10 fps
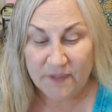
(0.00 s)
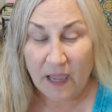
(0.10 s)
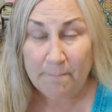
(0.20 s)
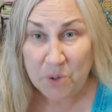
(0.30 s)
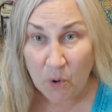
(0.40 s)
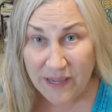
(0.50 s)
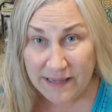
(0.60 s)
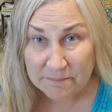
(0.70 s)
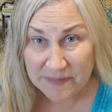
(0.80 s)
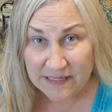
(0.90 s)

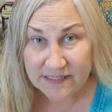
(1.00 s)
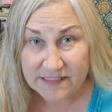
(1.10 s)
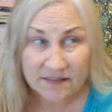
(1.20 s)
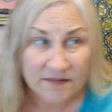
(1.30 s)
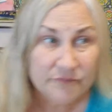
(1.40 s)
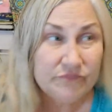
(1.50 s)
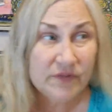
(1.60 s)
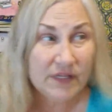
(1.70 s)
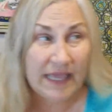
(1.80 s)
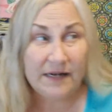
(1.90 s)
appointment
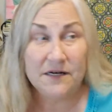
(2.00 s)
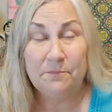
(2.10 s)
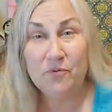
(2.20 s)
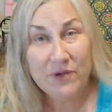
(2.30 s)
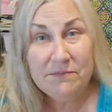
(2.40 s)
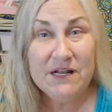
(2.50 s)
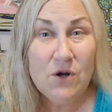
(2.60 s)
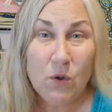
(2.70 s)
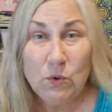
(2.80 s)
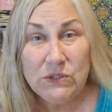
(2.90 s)
at an appointment
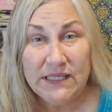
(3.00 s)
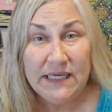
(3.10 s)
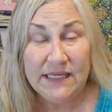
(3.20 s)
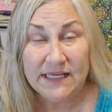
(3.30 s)
only